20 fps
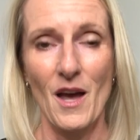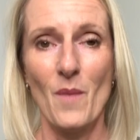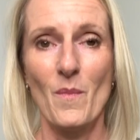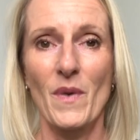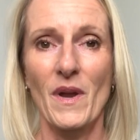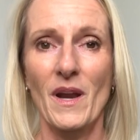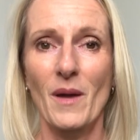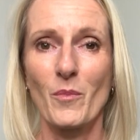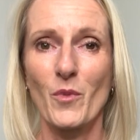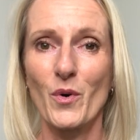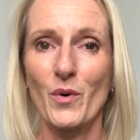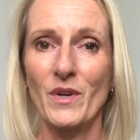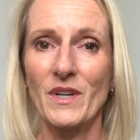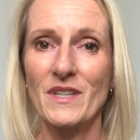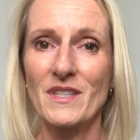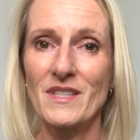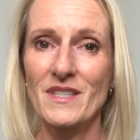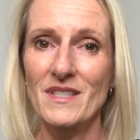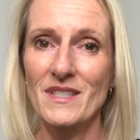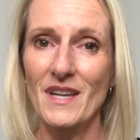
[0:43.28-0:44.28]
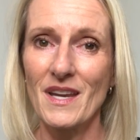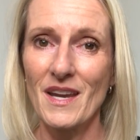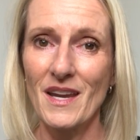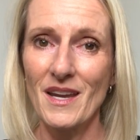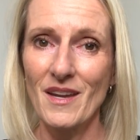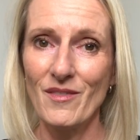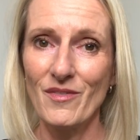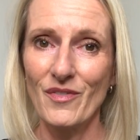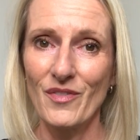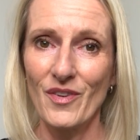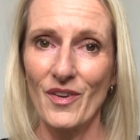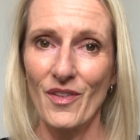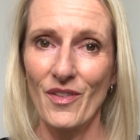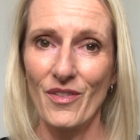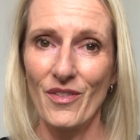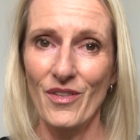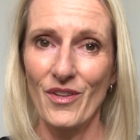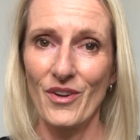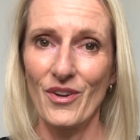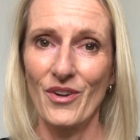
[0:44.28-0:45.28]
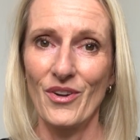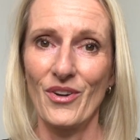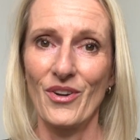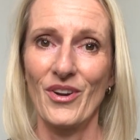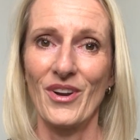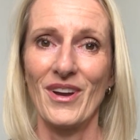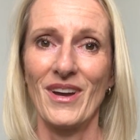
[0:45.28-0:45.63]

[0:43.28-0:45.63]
But I'm going to save the